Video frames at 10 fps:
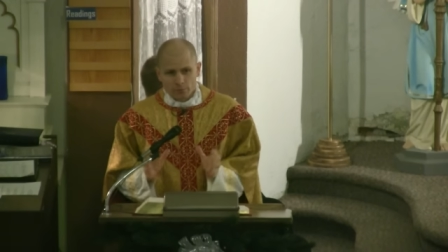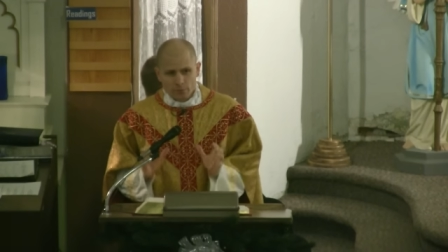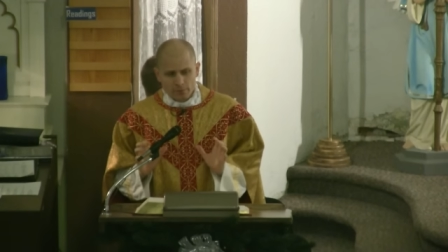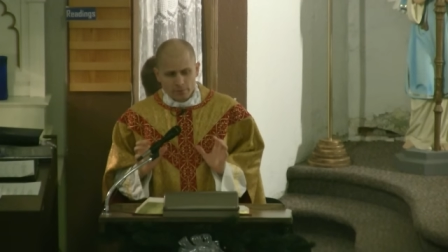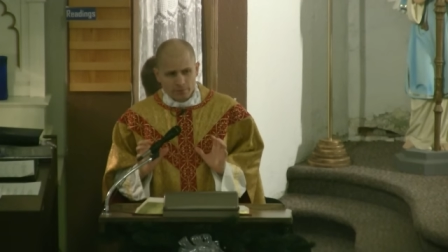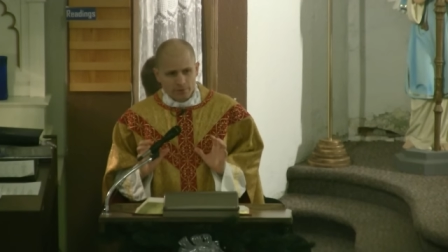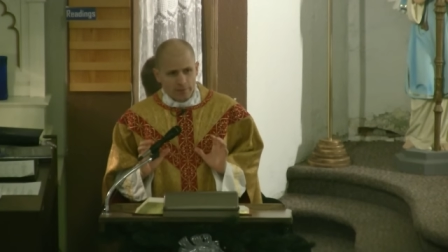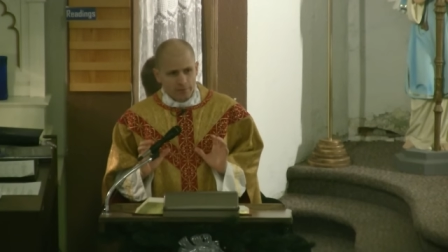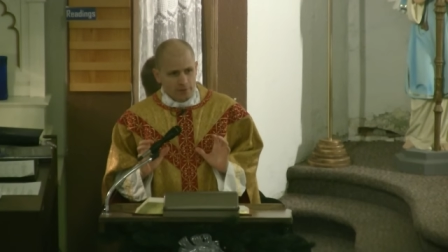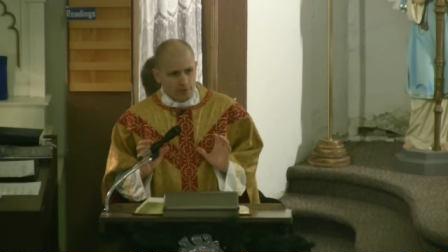we
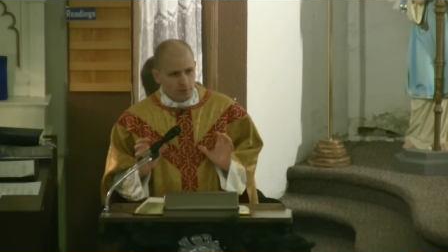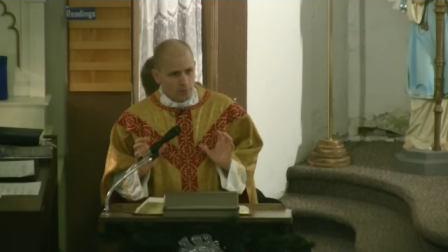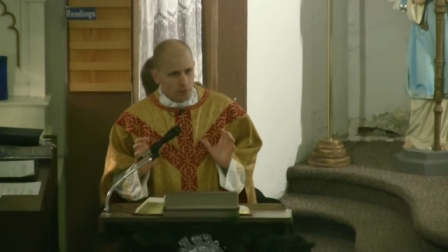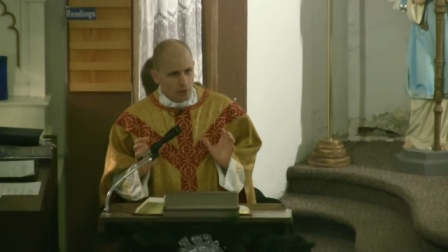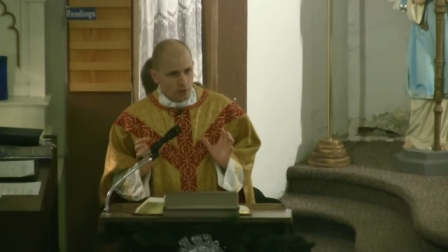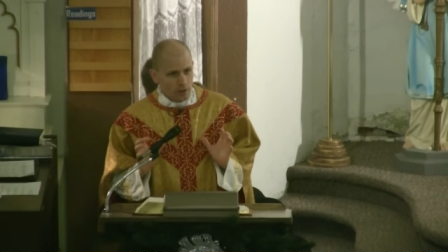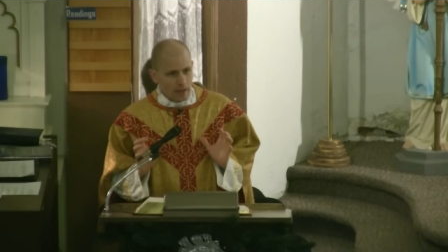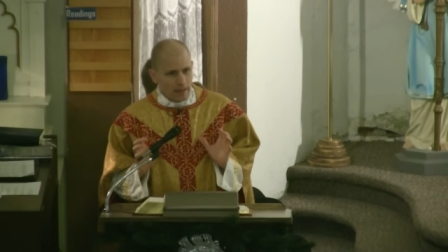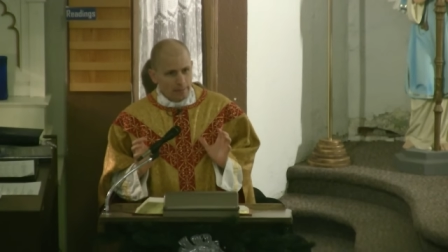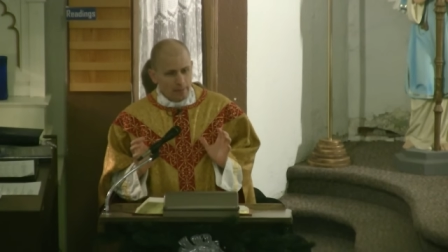sometimes think that,
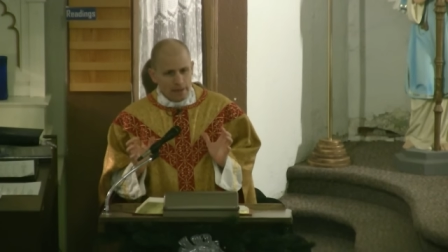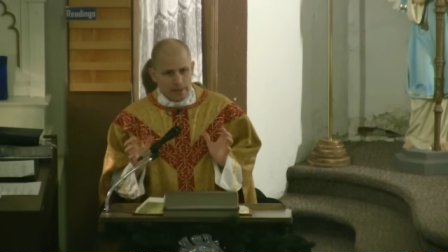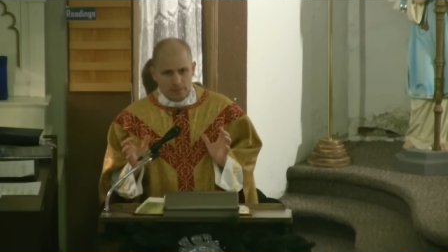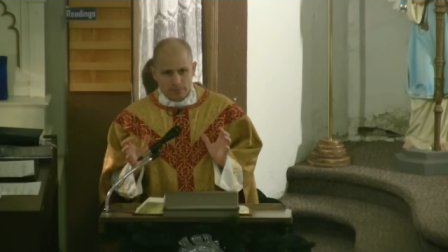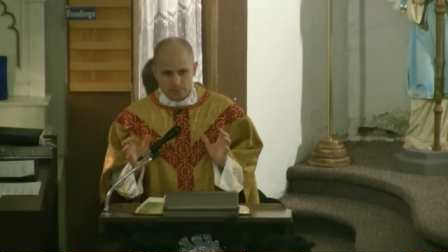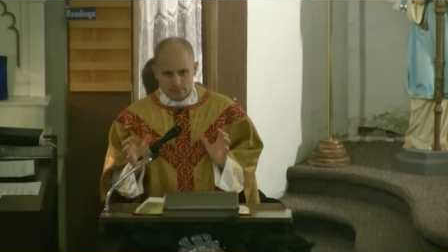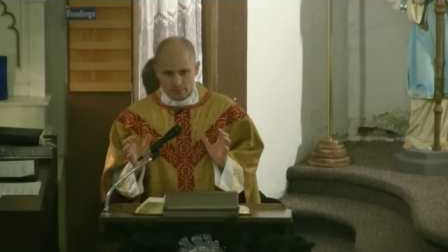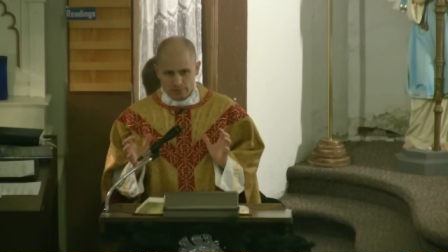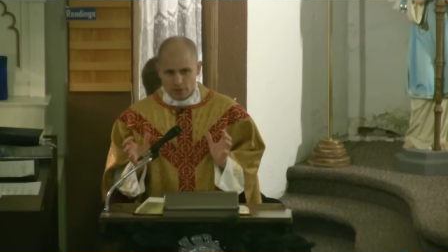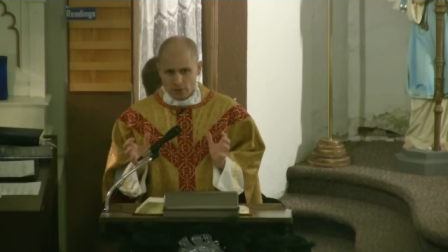well, I might
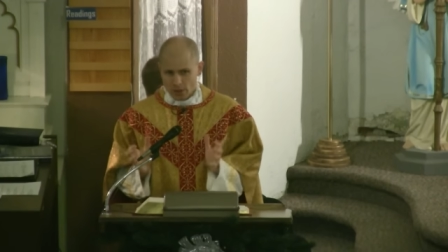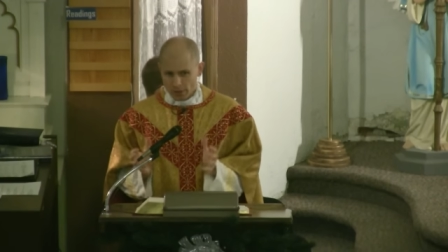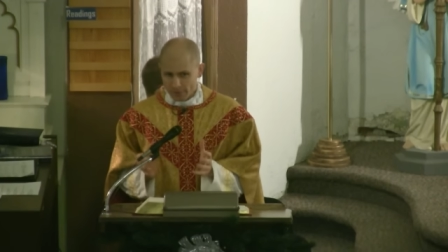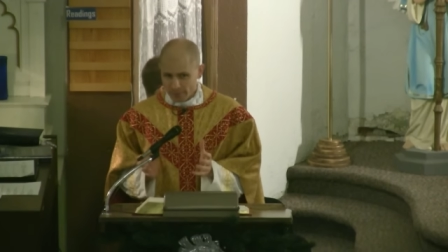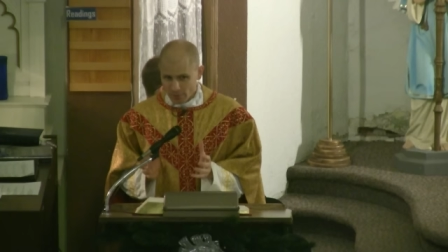be called to